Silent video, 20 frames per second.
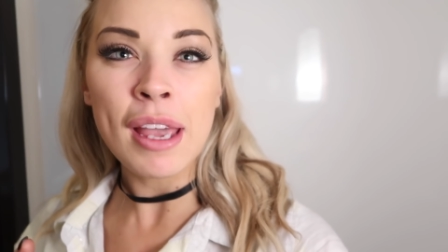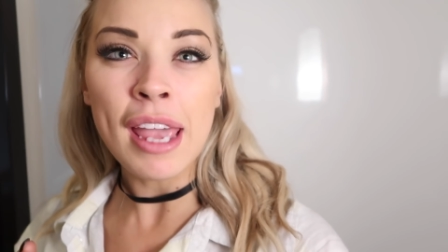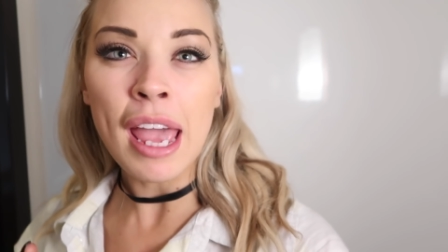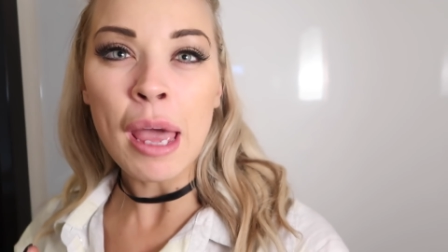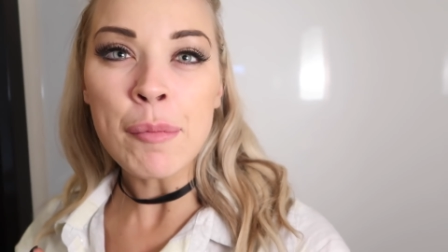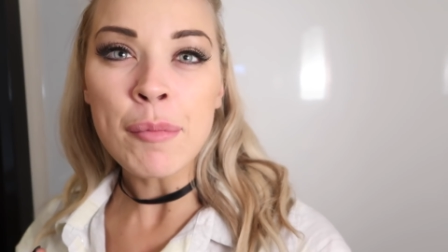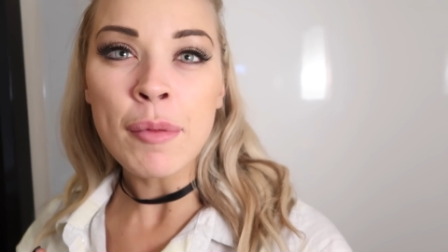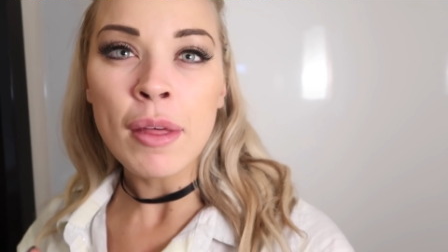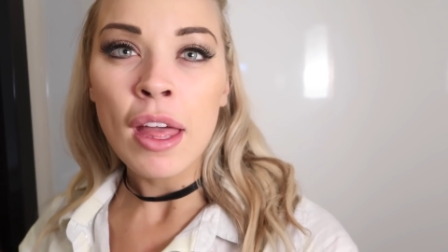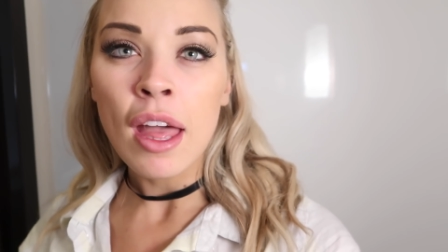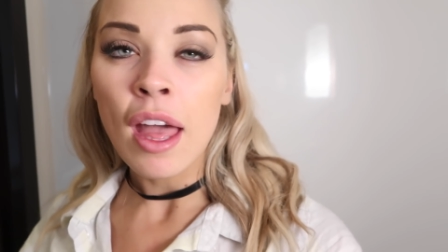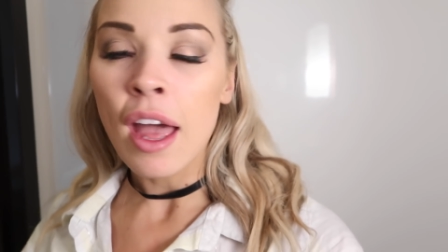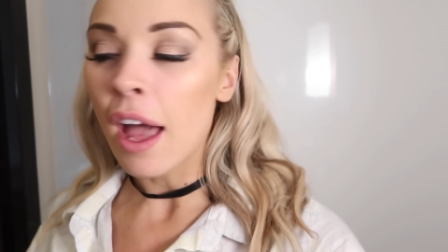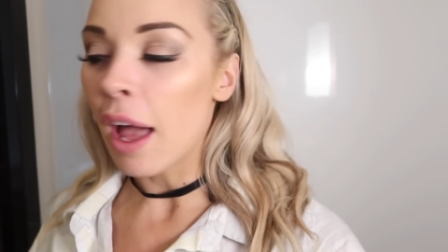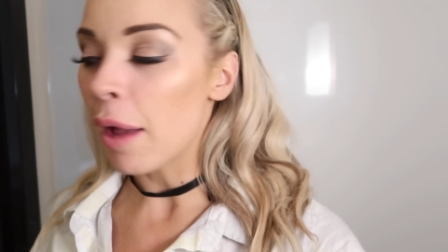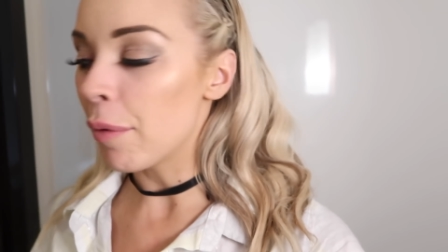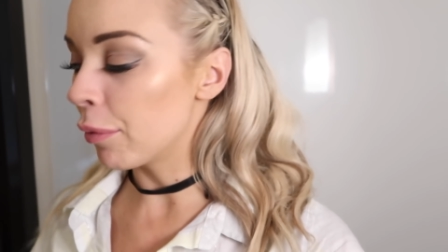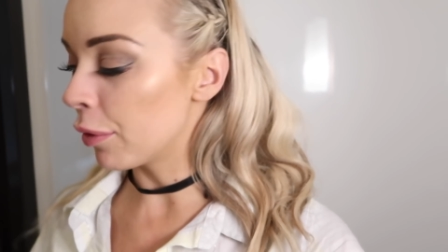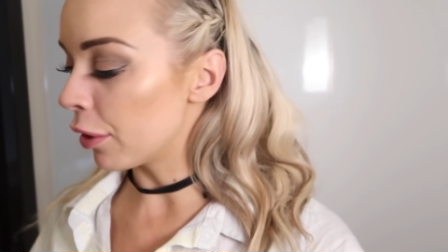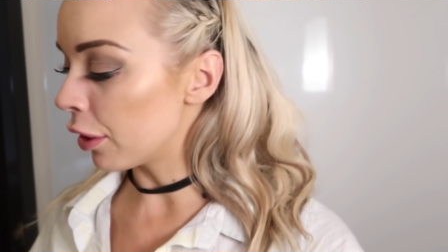AM.
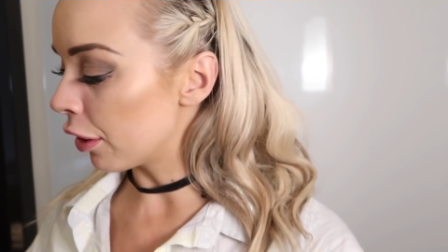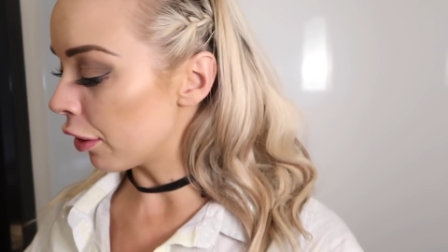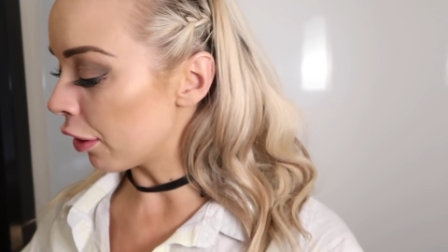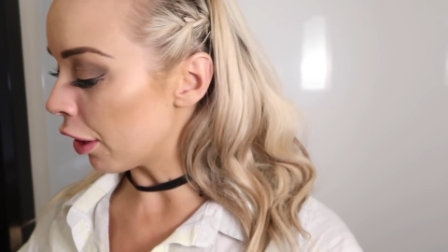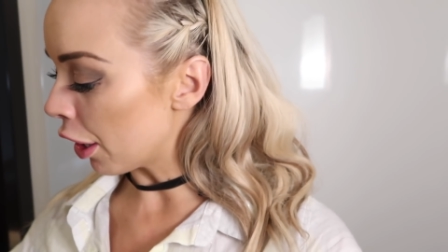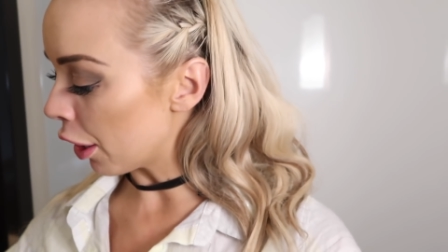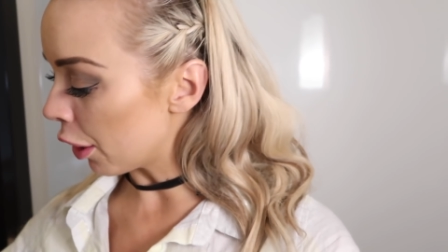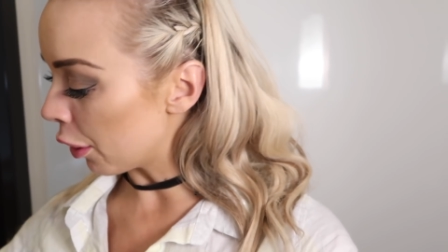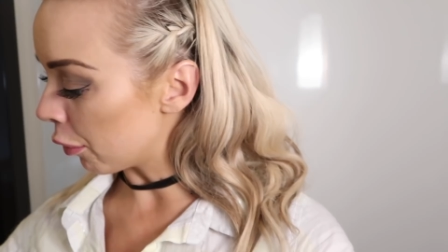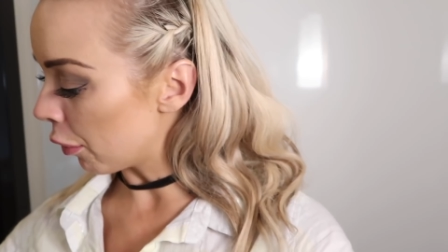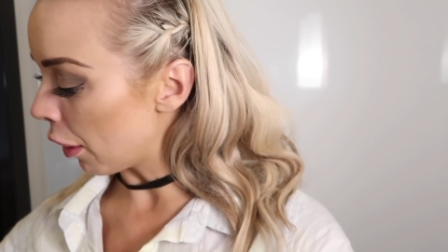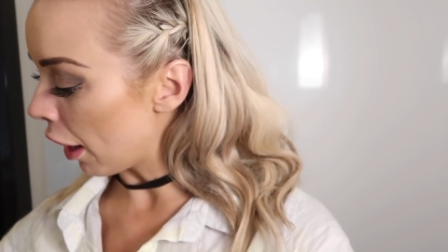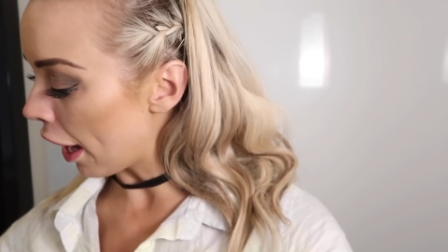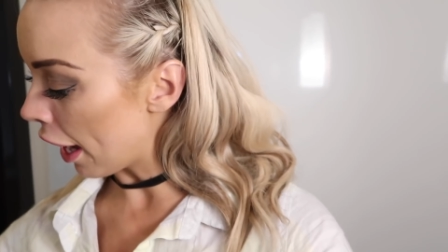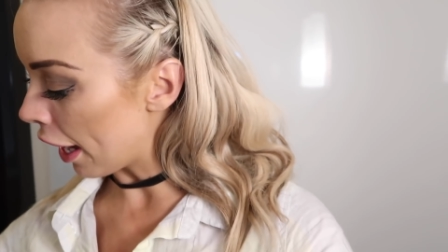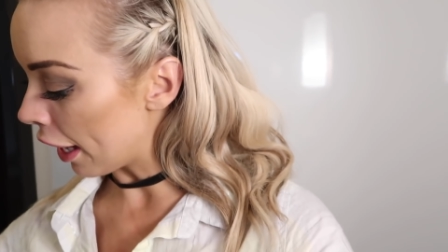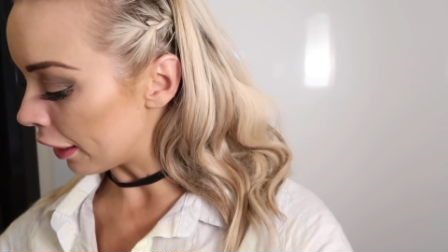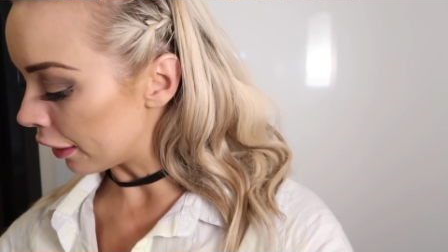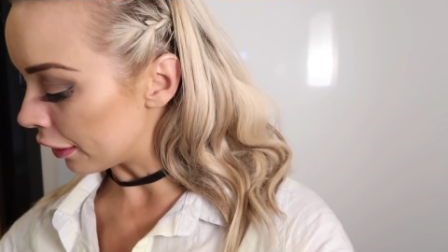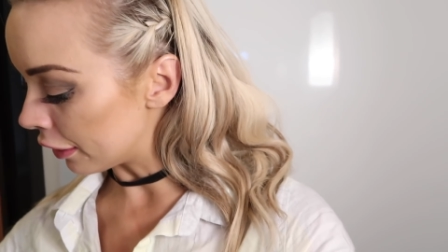I'm gonna go
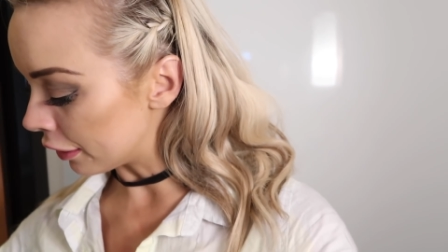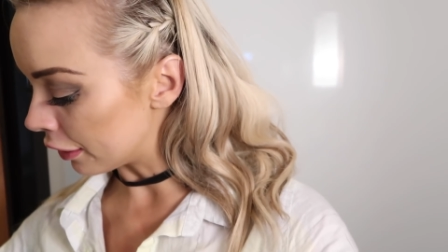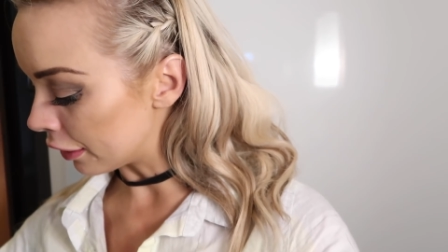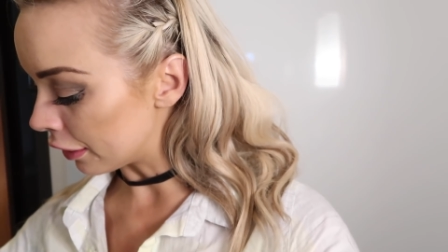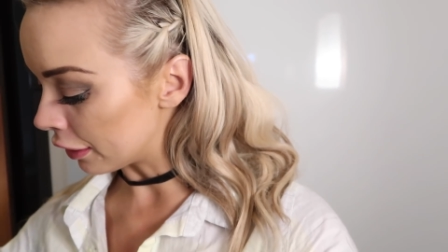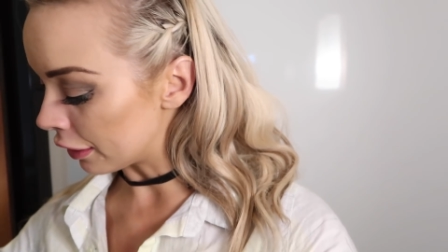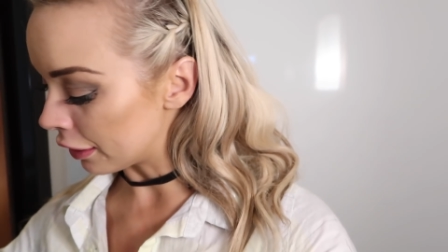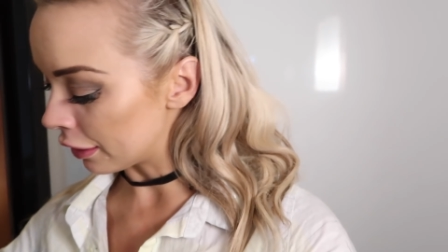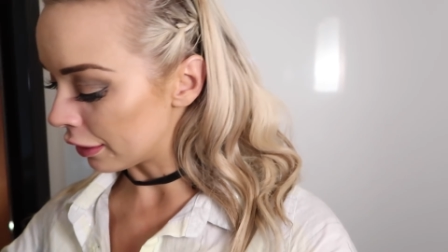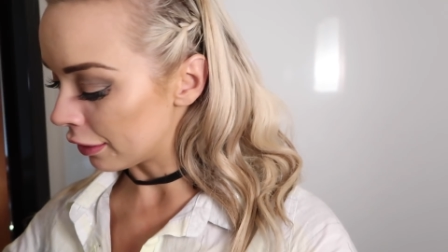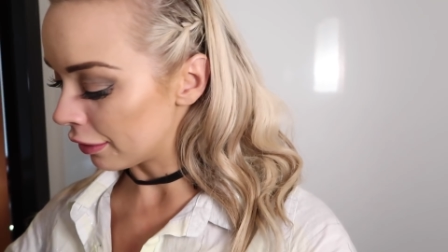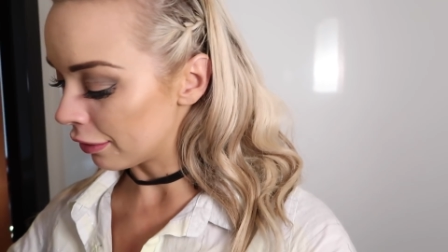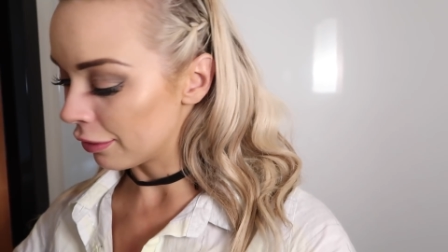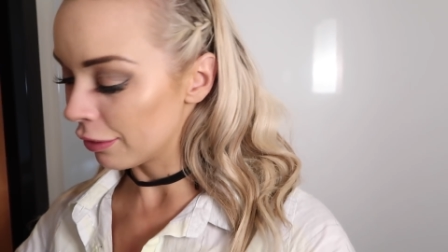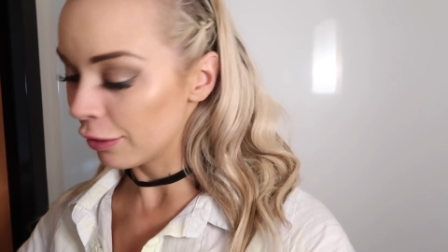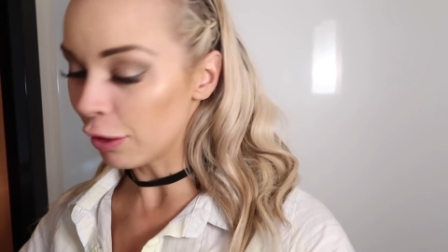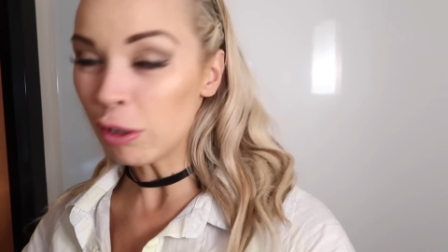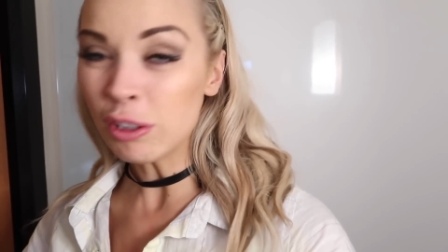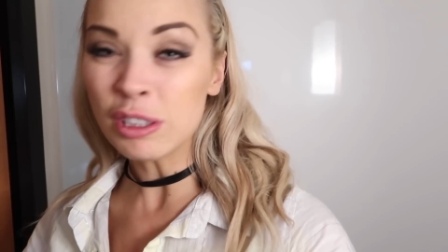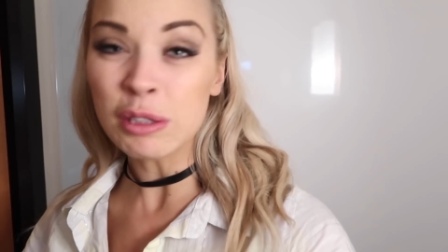and
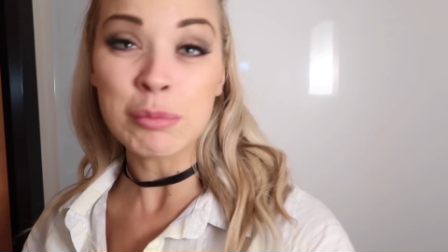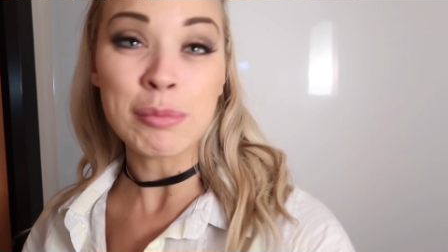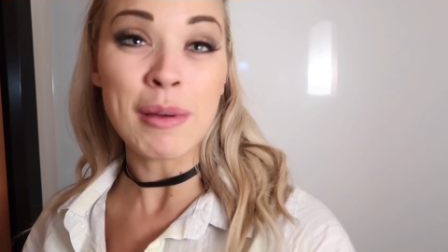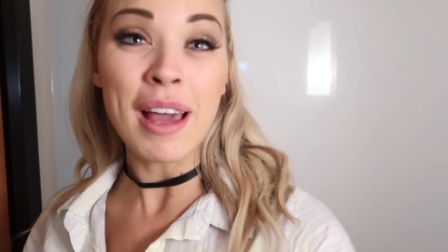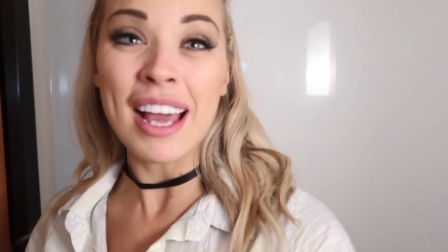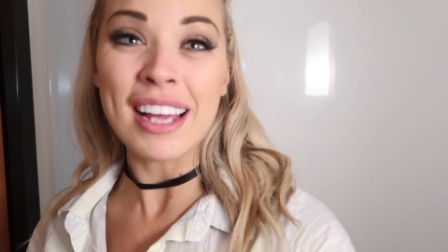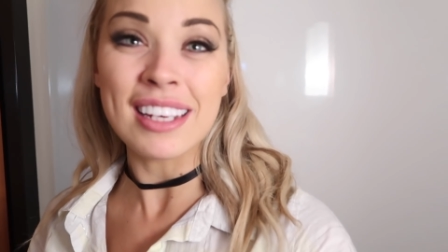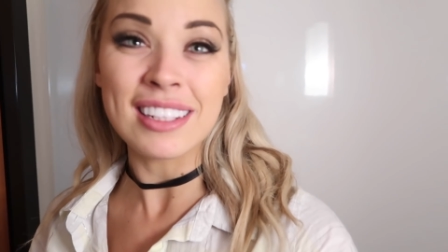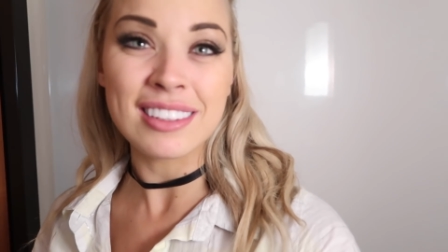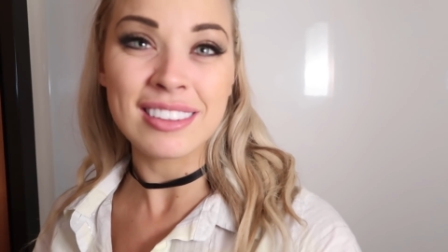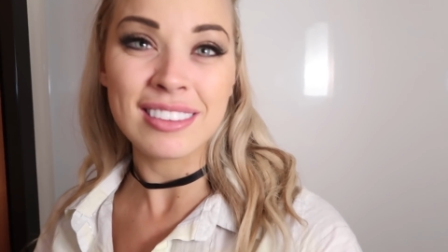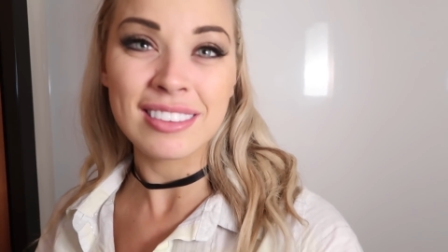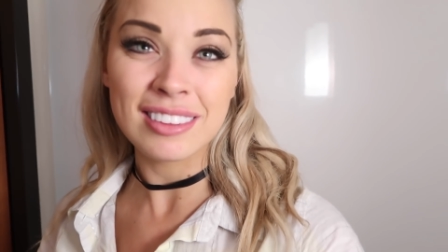go to bed.